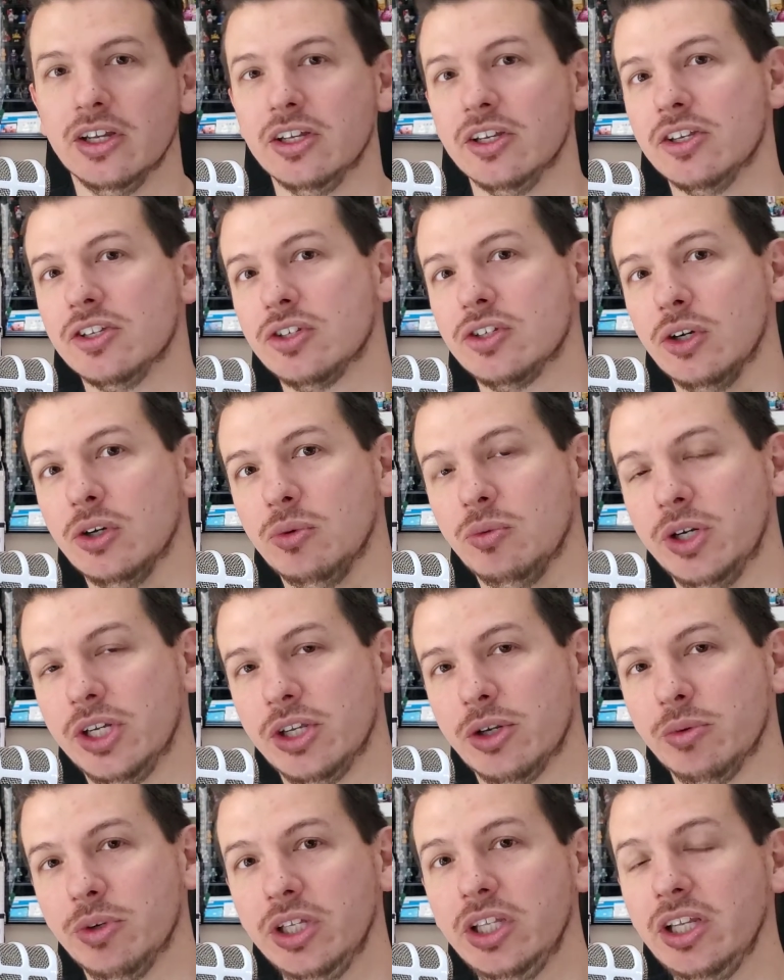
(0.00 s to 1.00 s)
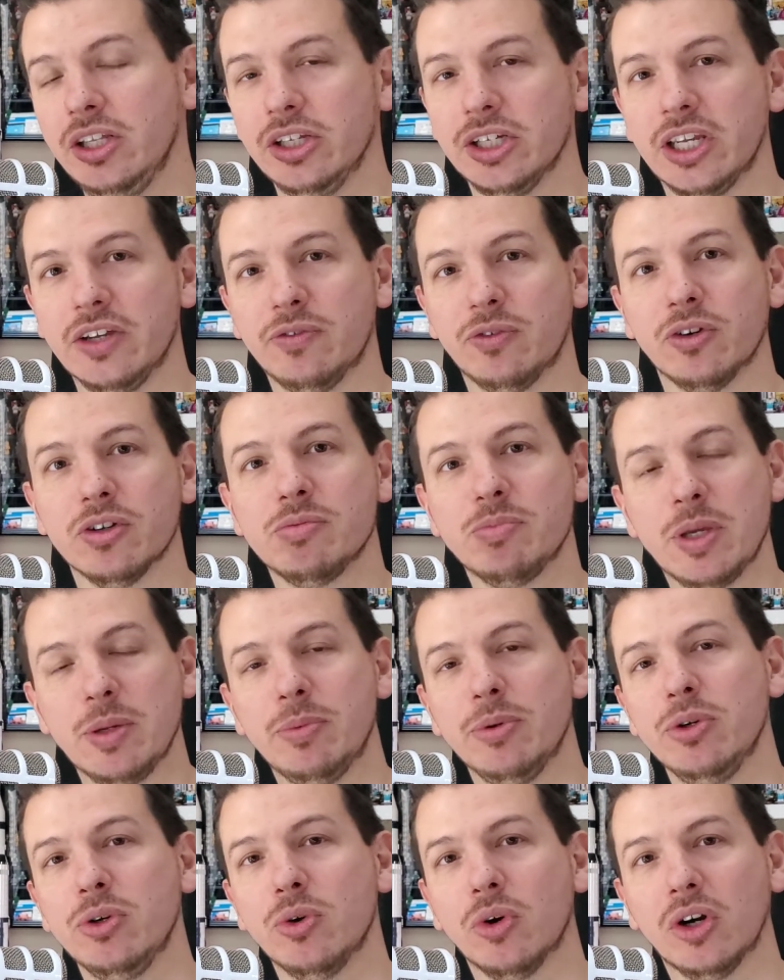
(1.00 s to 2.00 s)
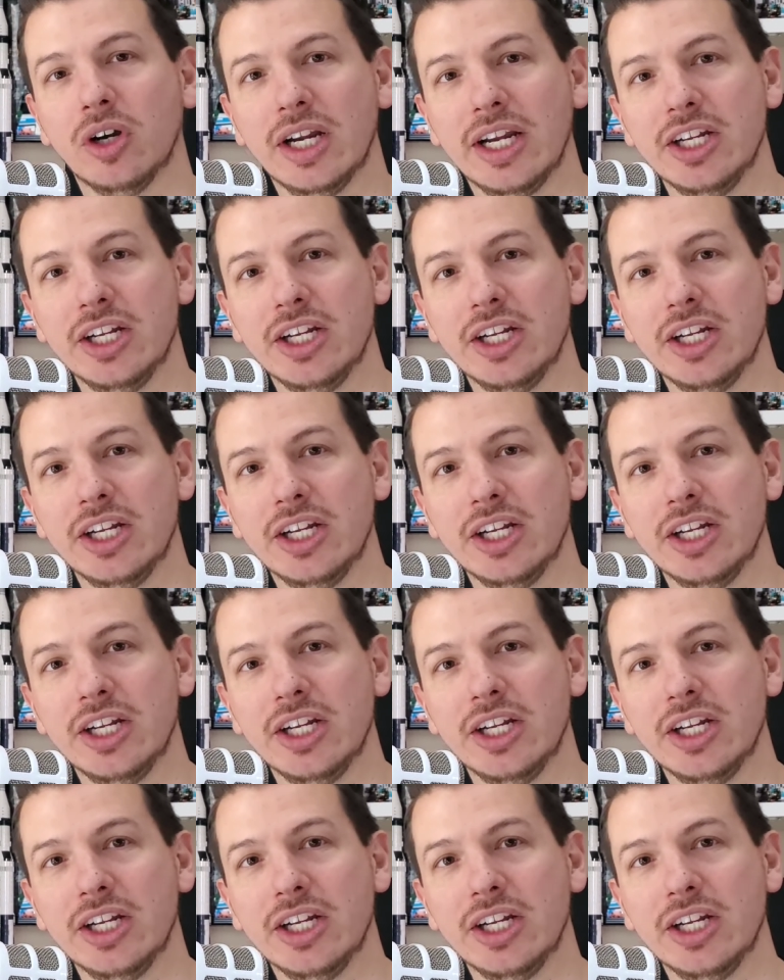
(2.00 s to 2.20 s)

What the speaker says: So what you're really looking for is people who are